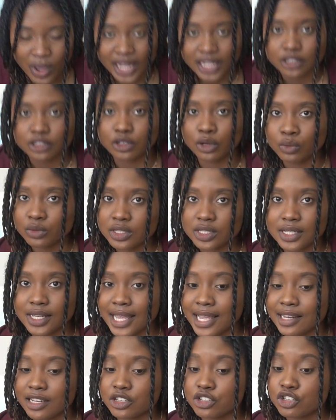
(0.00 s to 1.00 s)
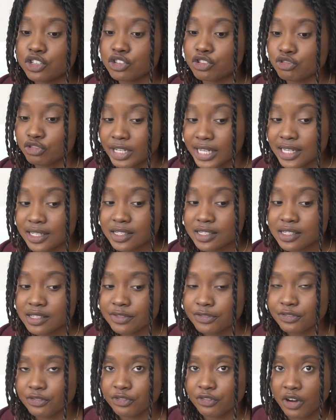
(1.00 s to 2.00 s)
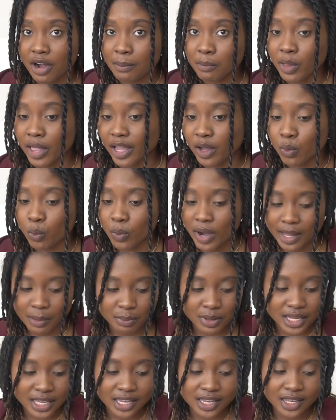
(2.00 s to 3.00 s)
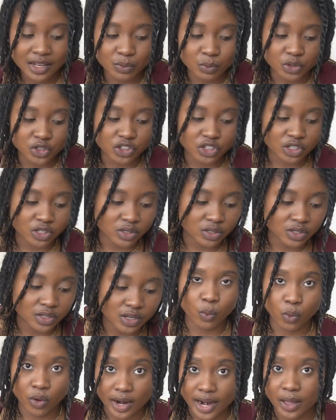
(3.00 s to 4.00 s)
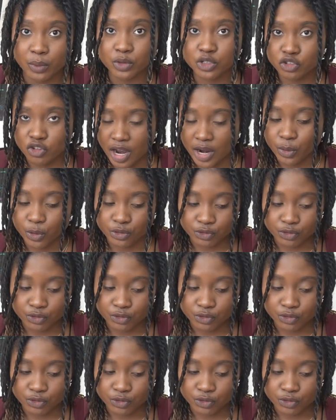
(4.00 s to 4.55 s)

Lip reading: I don't see any streaks from like wiping it, which is what I was trying to